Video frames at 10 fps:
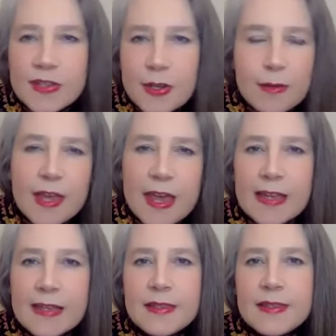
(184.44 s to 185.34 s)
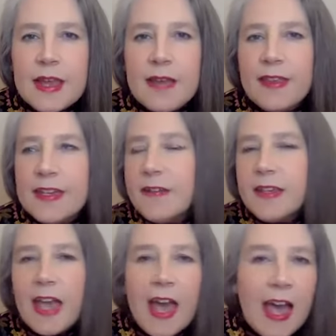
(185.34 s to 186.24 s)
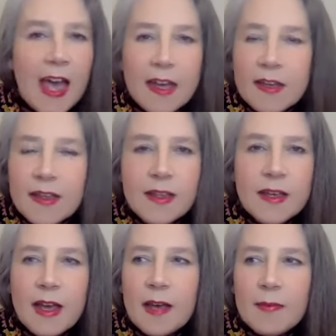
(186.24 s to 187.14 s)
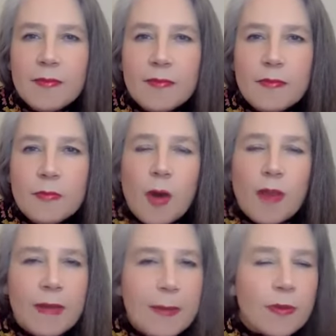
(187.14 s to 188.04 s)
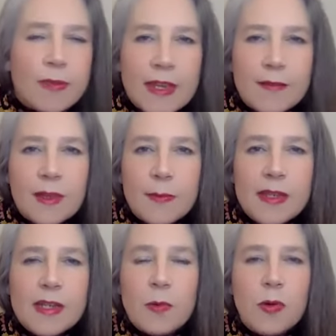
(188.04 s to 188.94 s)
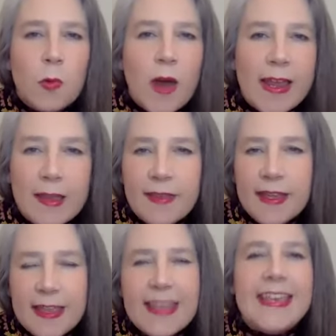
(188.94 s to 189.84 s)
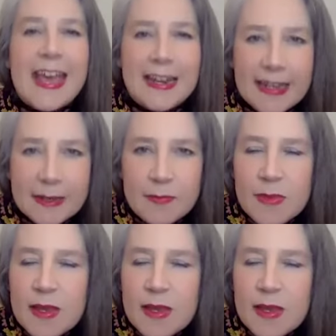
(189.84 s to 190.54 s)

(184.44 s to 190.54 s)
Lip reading: to do things, and they don't care what other people think of them. They don't want to wait, and they get it.